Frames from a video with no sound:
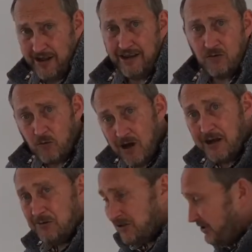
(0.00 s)
Why
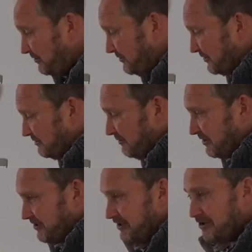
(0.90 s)
would you use this structure?
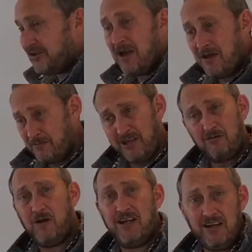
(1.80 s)
Because being
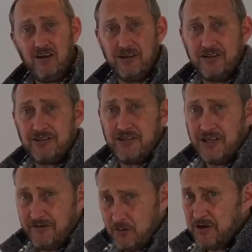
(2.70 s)
really honest, if
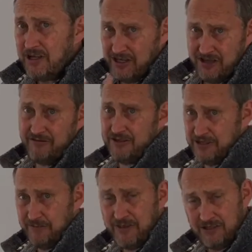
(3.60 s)
you want to gift
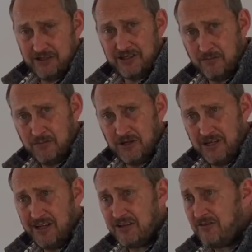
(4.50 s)
something to somebody,
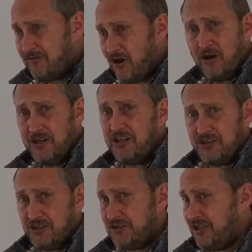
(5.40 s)
it's far easier
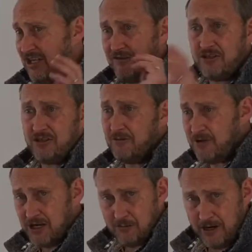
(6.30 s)
just to give it to them
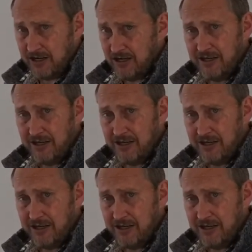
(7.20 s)
directly.